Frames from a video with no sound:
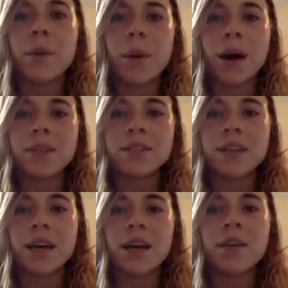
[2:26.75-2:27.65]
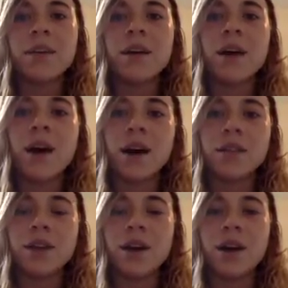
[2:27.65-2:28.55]
pasta, hot
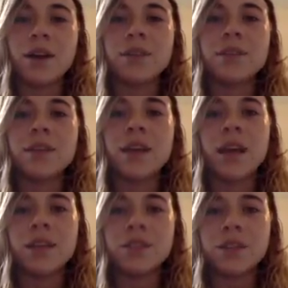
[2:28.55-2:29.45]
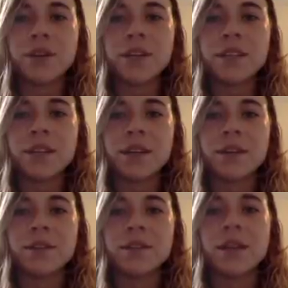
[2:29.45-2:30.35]
dogs, and sugary
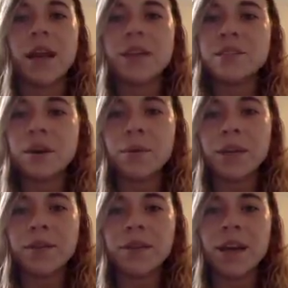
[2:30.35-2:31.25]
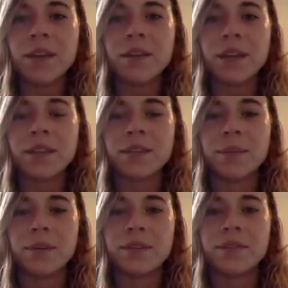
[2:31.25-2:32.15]
cereals, and so many of the other things that
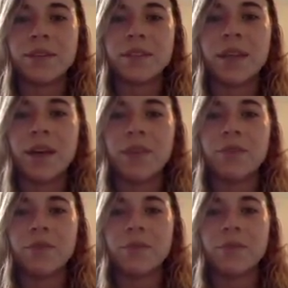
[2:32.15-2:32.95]
most of us love.